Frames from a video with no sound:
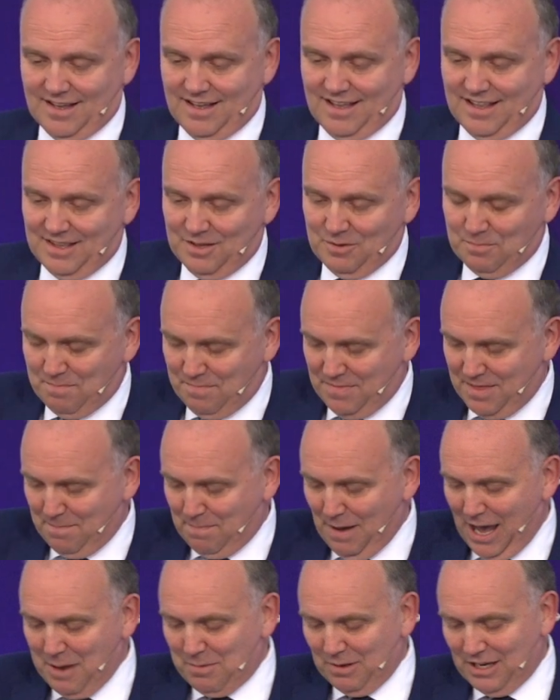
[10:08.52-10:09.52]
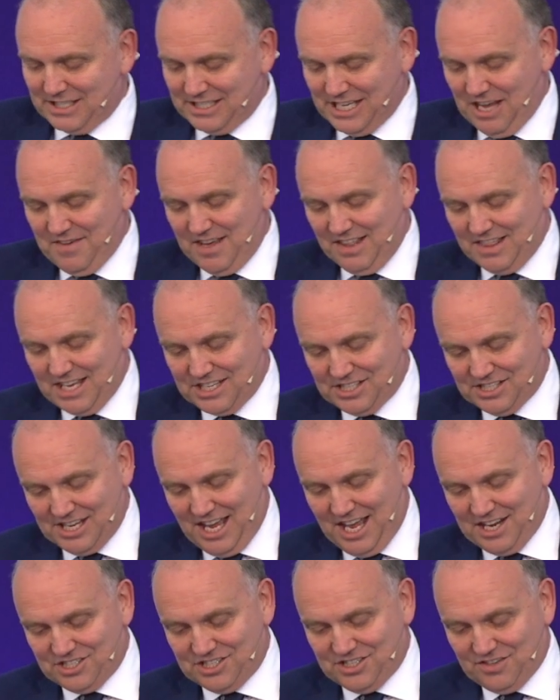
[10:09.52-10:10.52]
The Bible is giving this
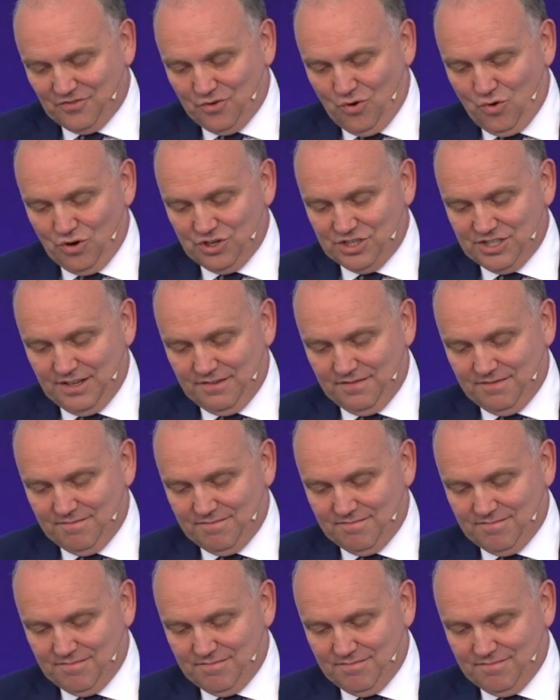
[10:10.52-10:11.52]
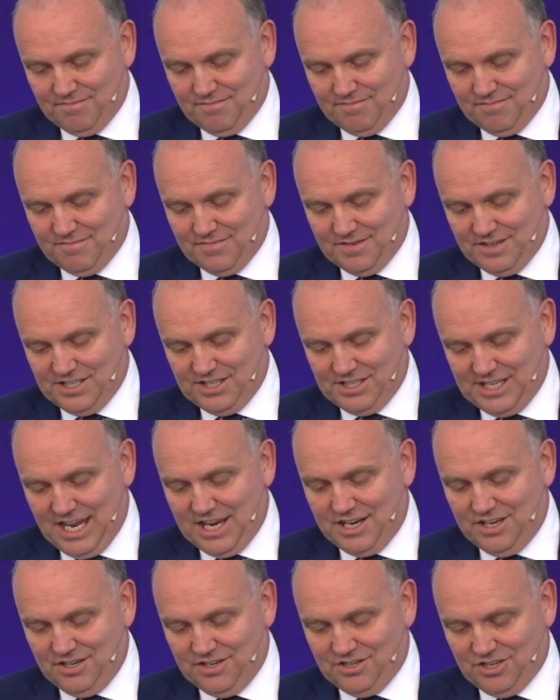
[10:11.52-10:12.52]
sense, of course, that
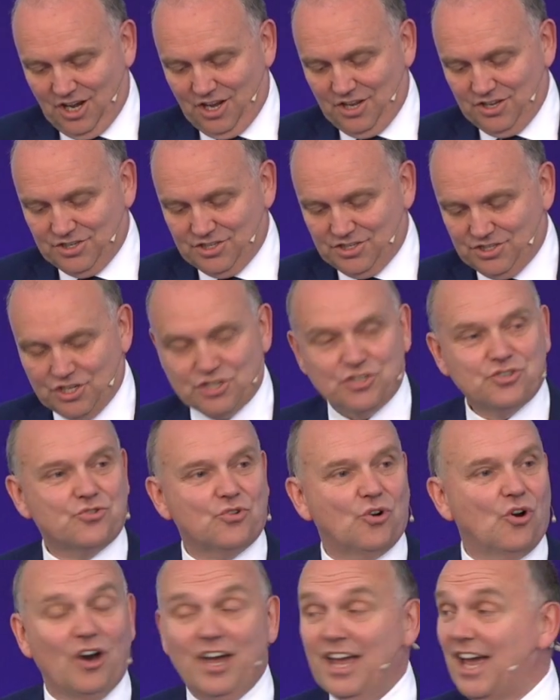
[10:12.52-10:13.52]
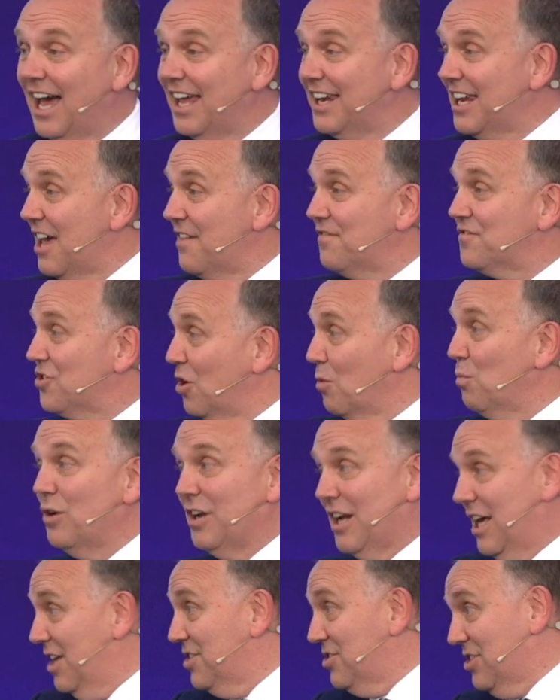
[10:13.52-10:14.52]
sin does destroy. And if
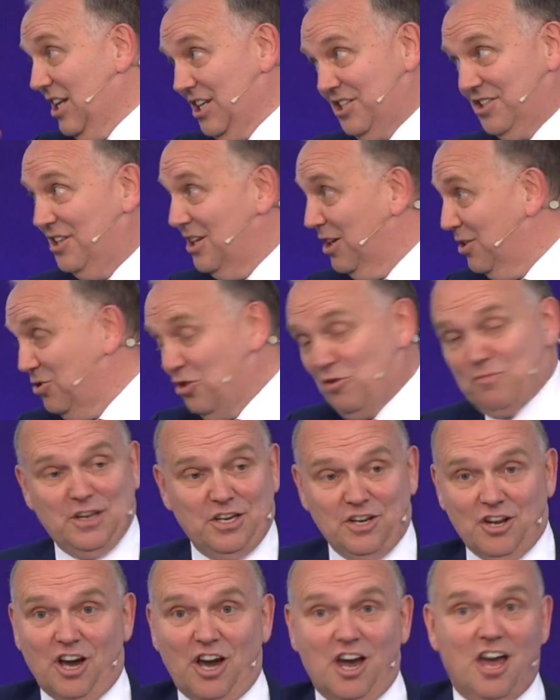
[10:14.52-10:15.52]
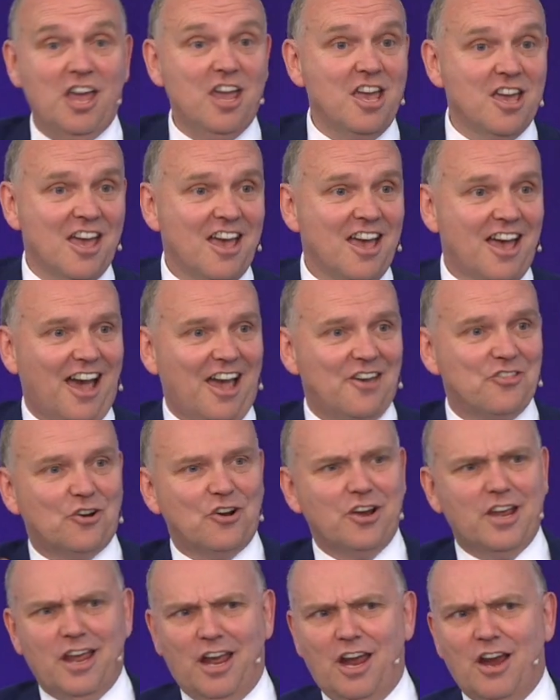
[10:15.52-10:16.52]
someone is listening to me now, either
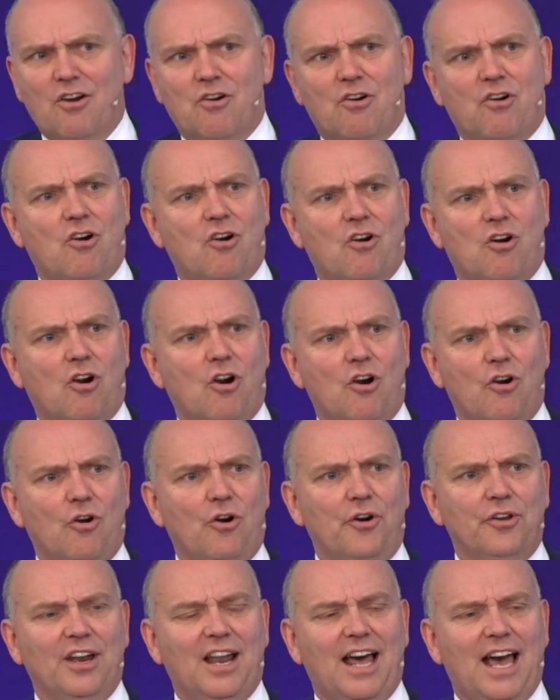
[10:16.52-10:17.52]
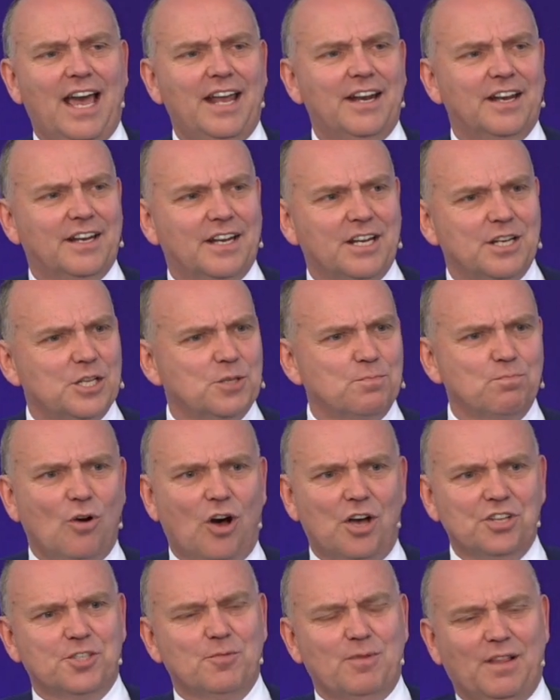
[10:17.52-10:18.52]
here or online, and it is
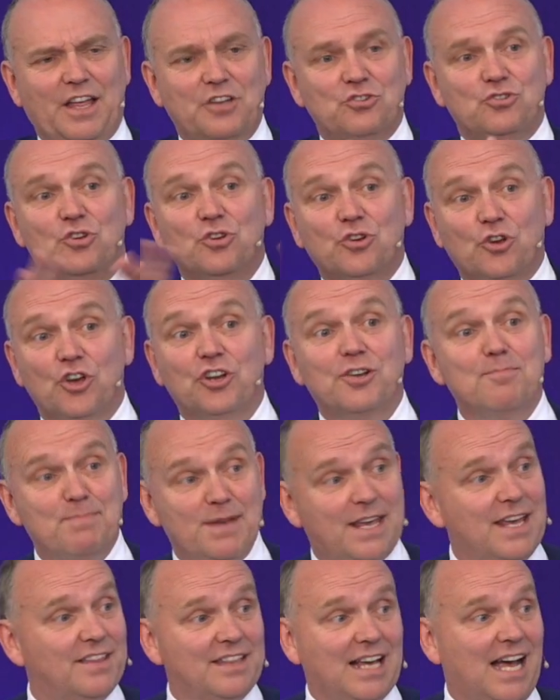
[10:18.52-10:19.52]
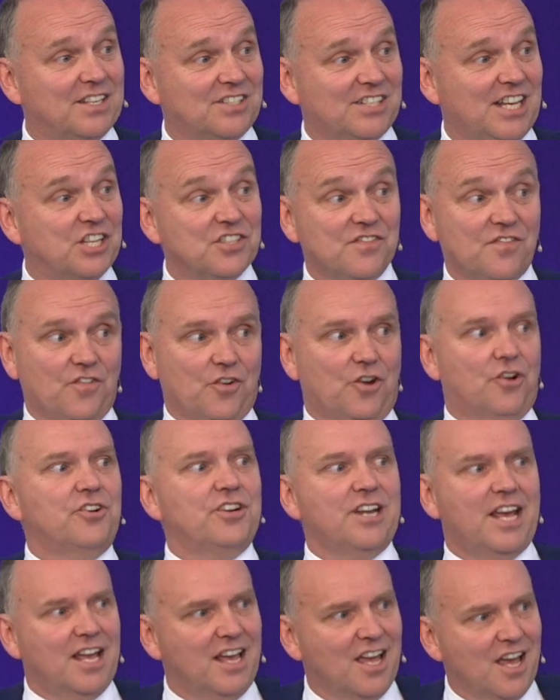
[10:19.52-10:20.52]
possible that you could be in that sense
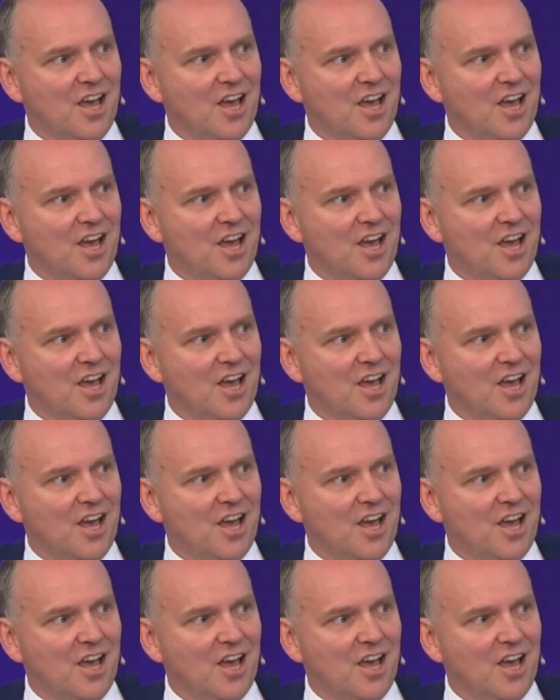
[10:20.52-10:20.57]
flirting